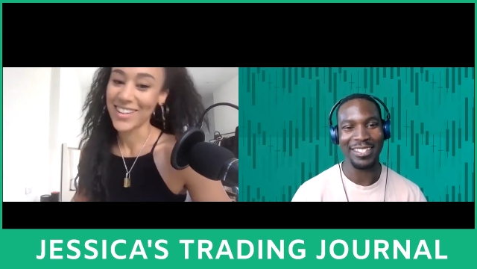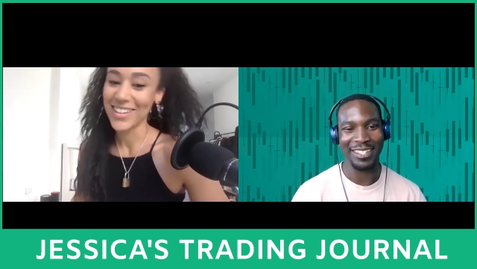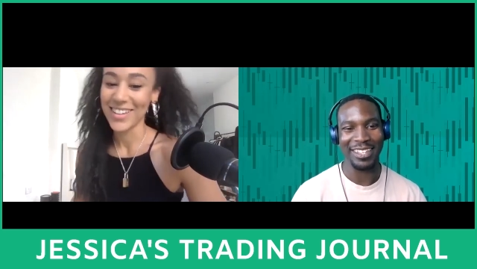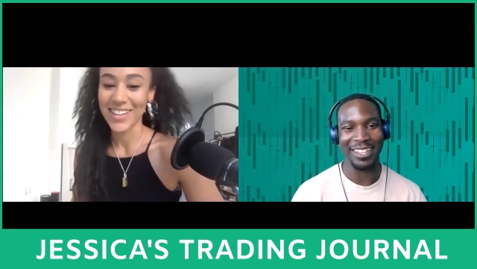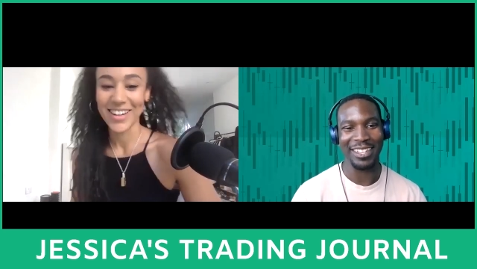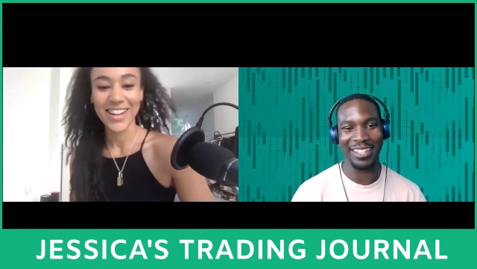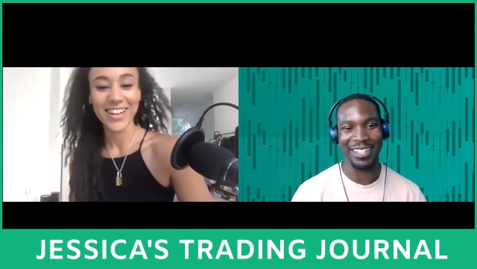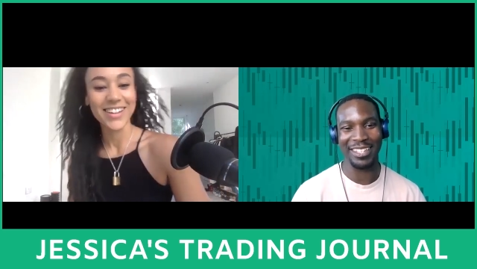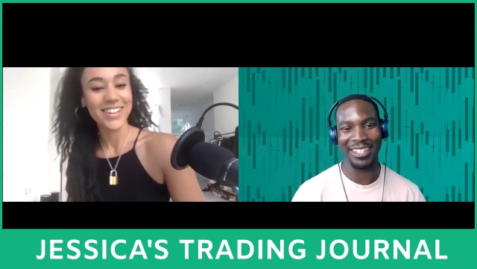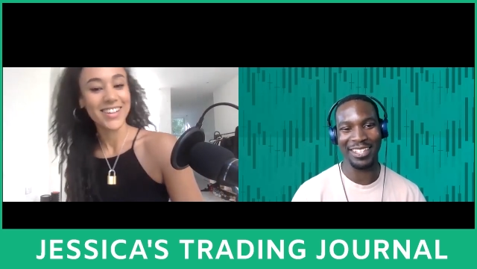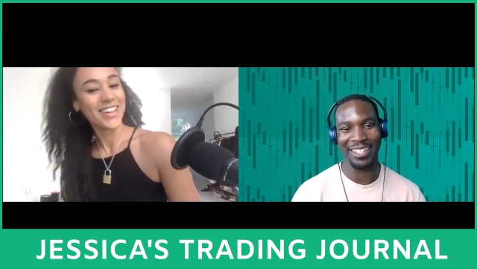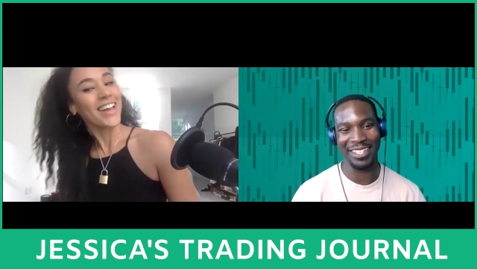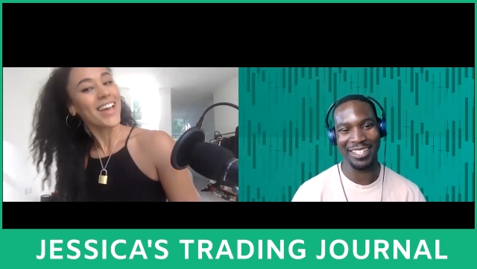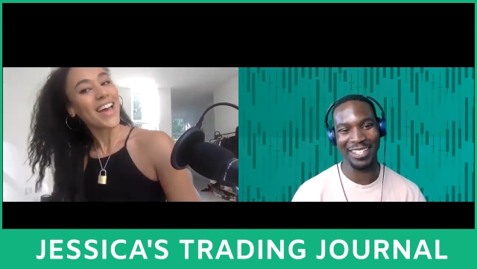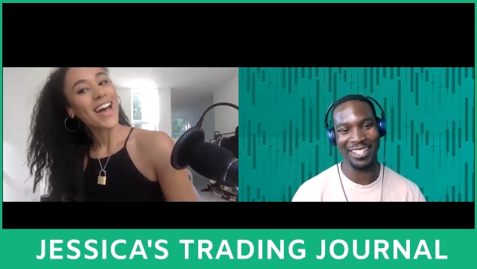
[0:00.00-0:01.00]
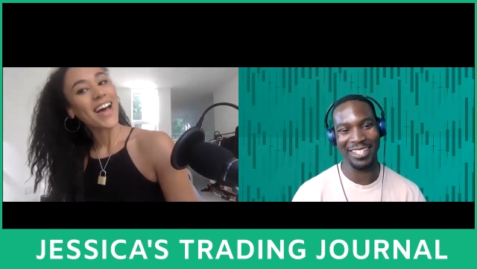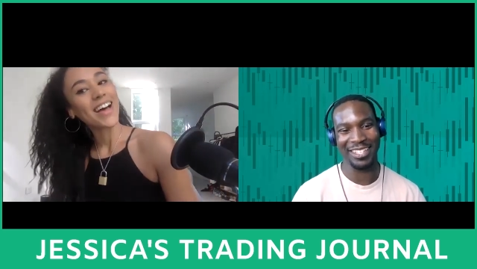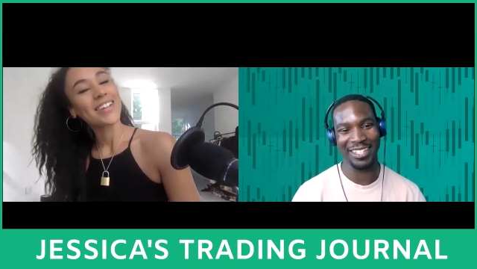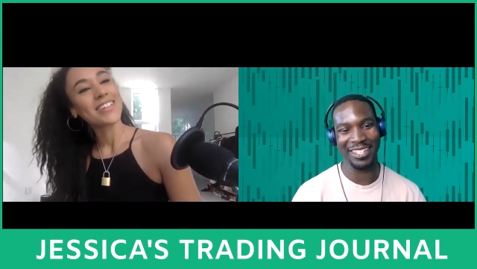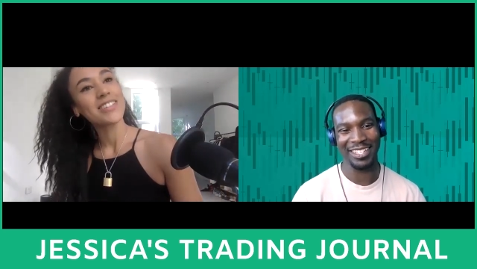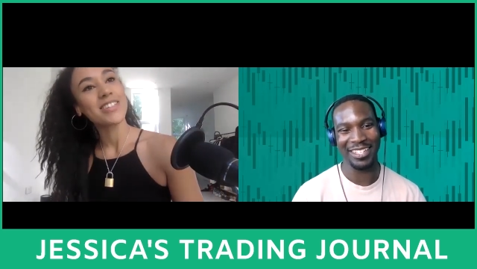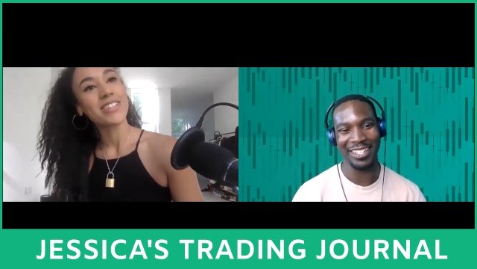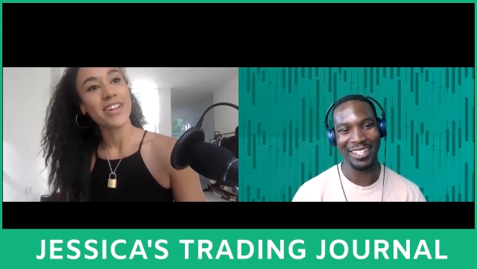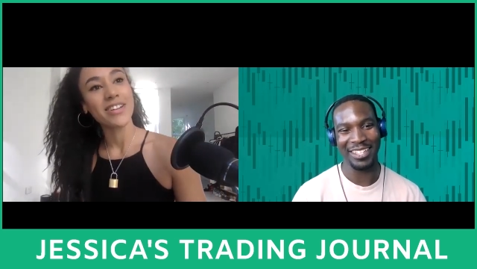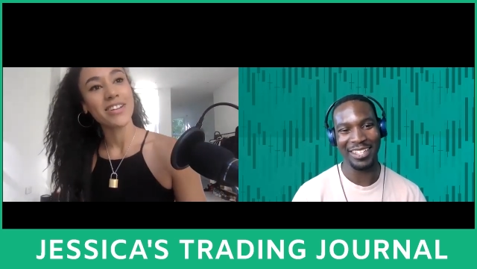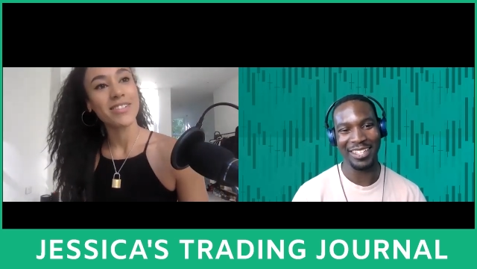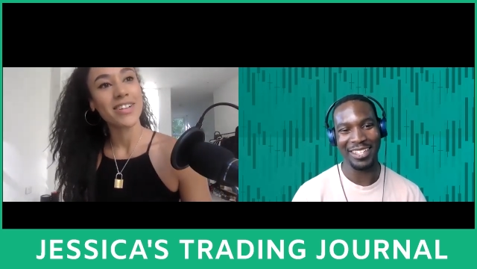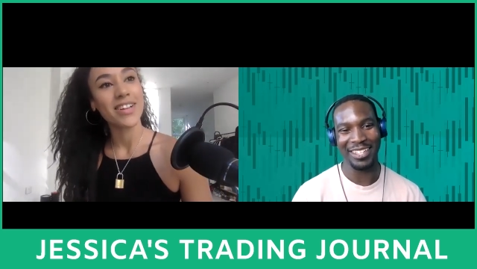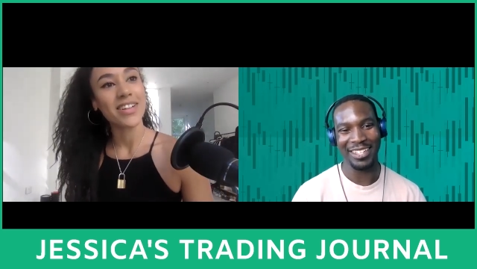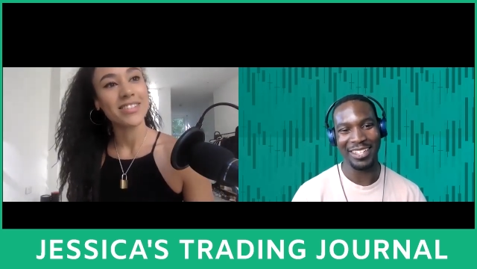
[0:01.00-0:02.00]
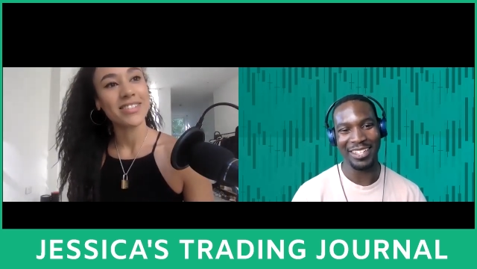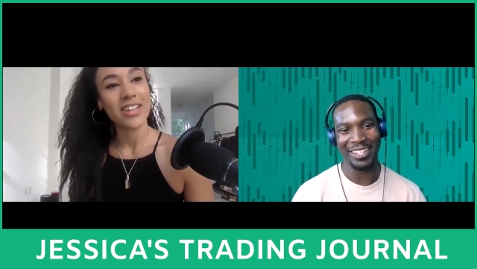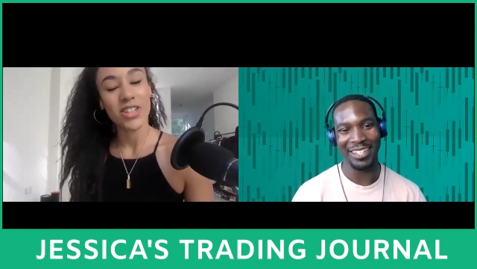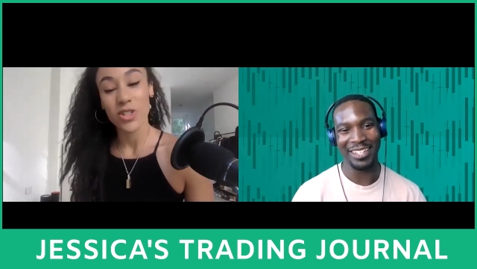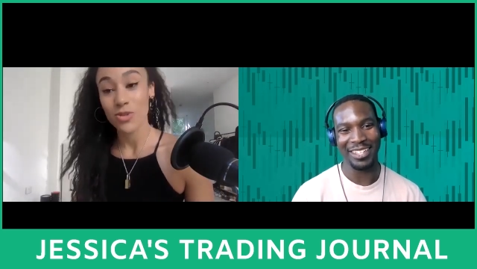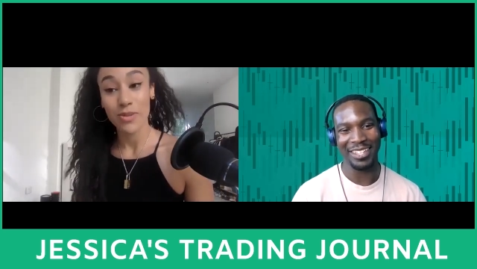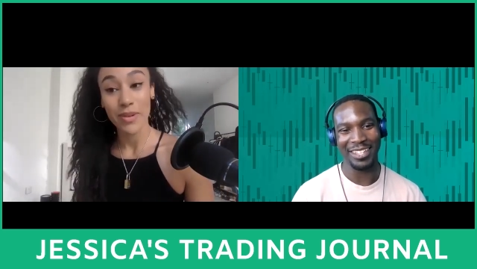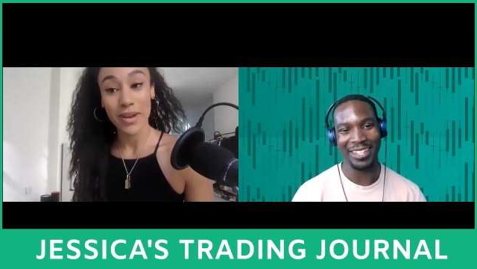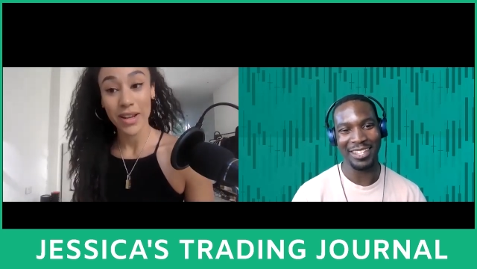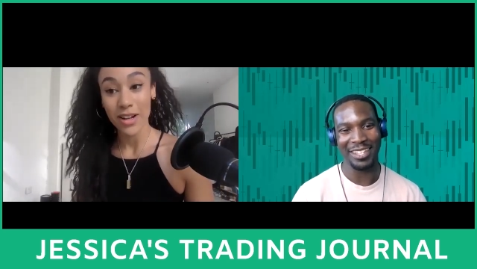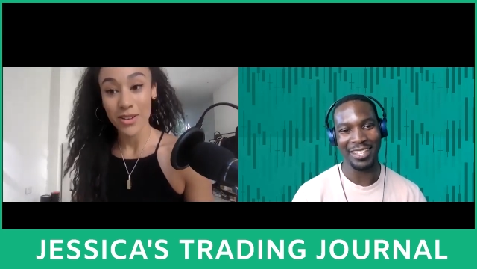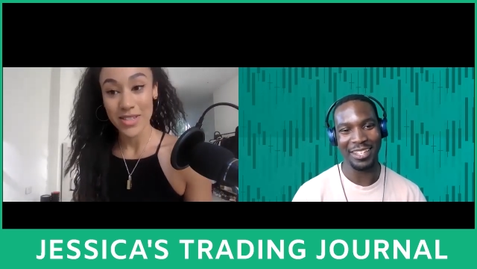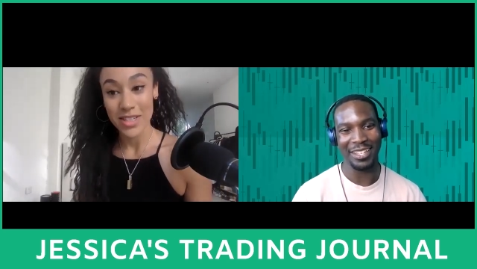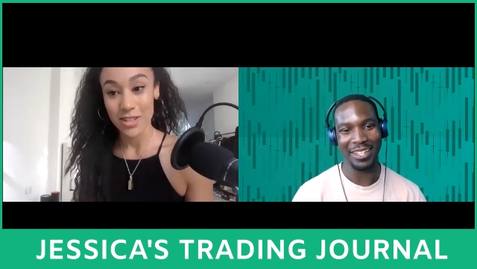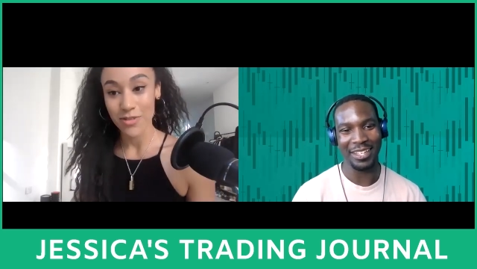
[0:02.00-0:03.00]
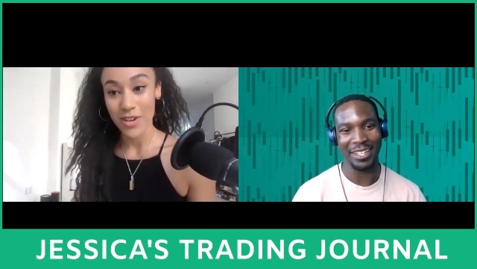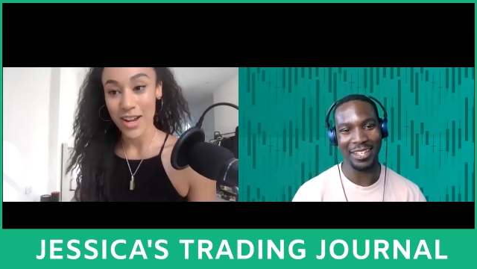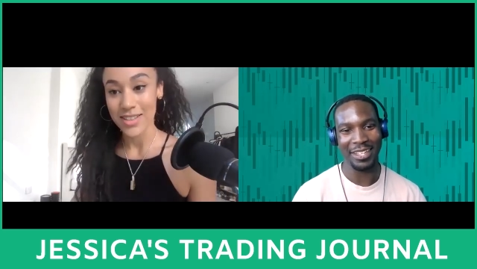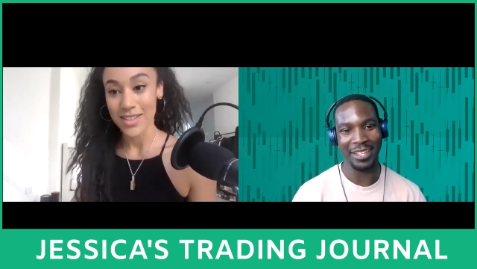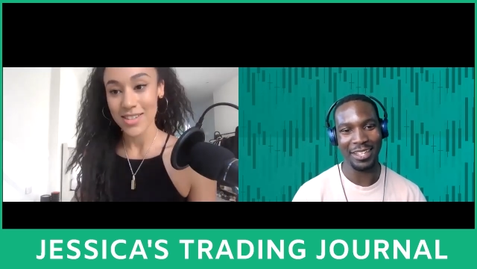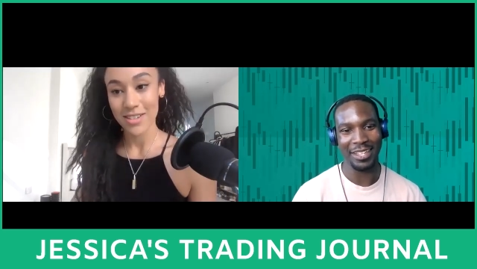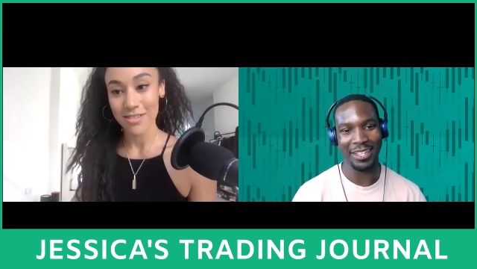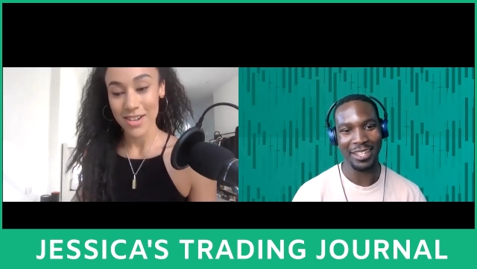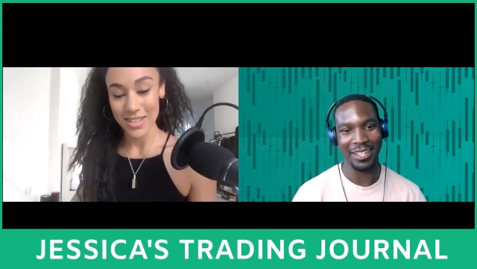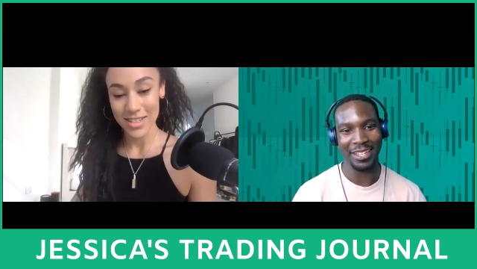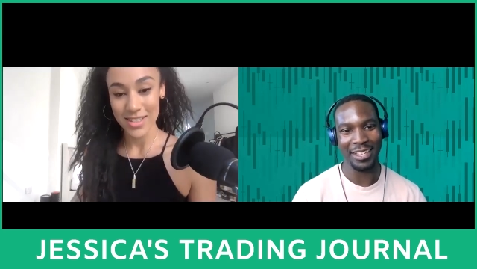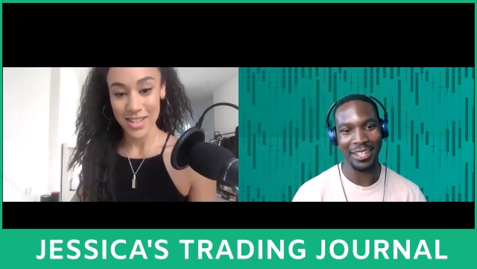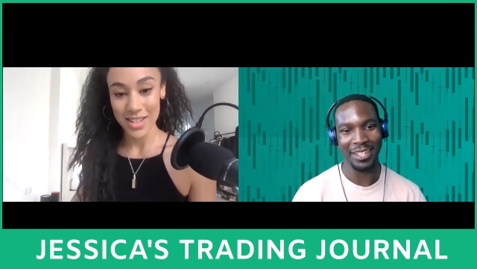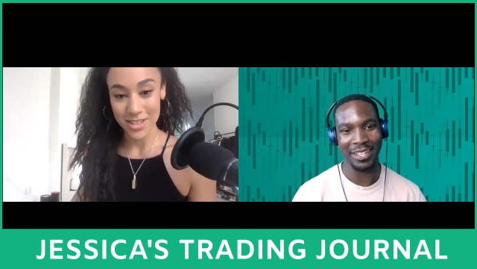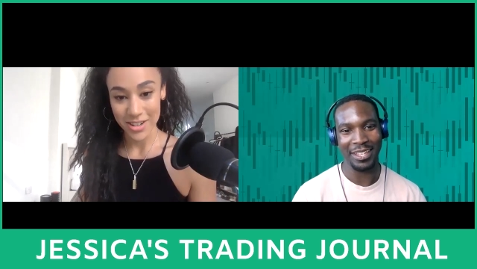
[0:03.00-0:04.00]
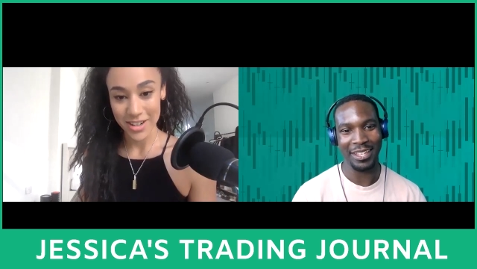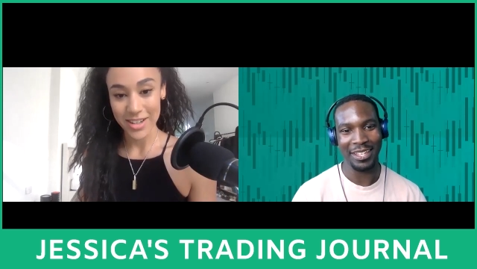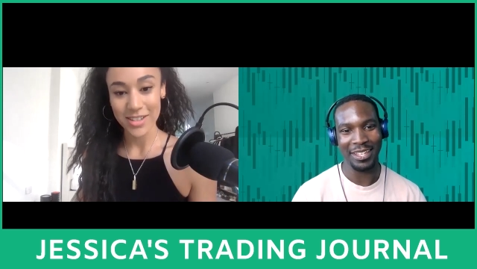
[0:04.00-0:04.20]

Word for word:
Speaker 1: you know? And, you know, National was my closest friends, and the rest is history.